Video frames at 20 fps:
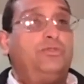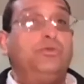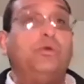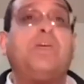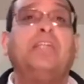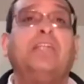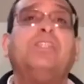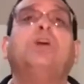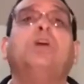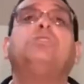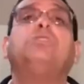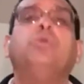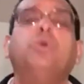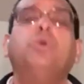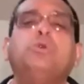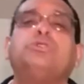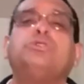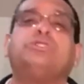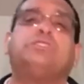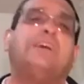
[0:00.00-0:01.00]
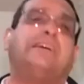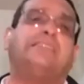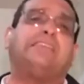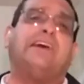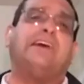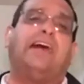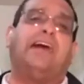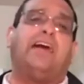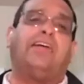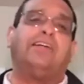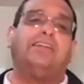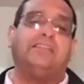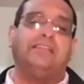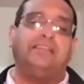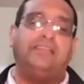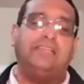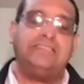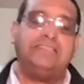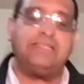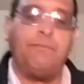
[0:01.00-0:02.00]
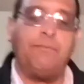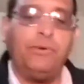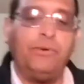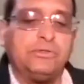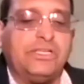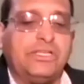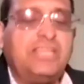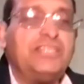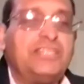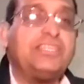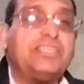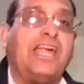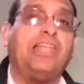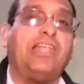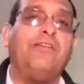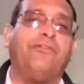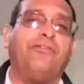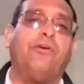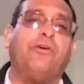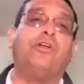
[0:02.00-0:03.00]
you cannot lose that car. It's a potential